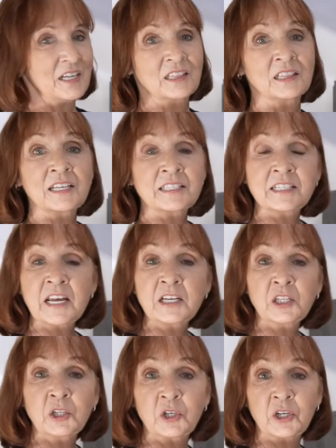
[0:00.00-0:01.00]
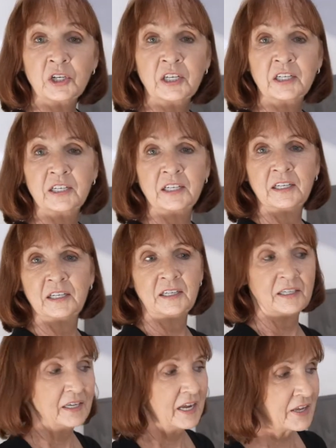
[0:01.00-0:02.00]
let's take a look
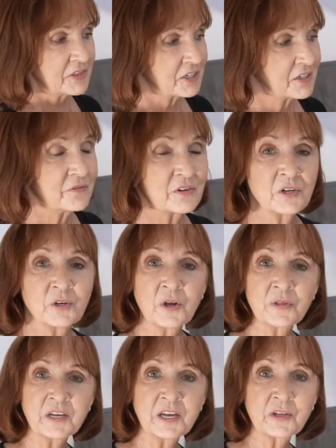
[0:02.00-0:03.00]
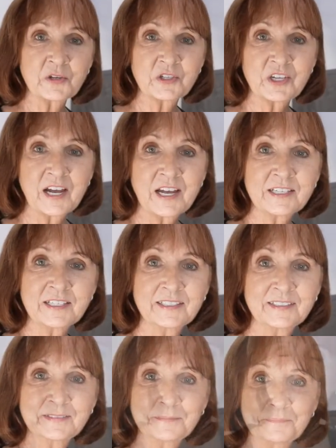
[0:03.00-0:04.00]
at the converter on the other side.
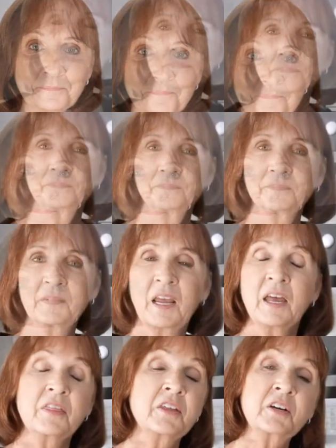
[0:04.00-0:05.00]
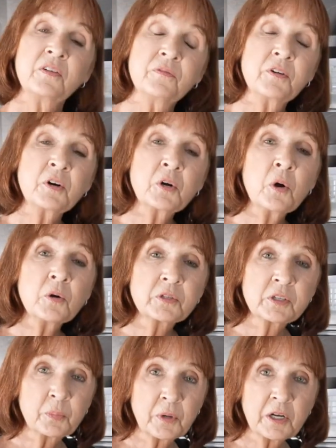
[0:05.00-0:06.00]
The converter holds
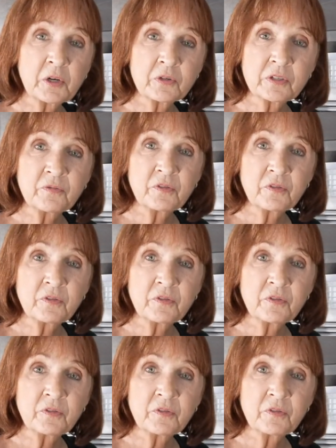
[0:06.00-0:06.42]
the breakers and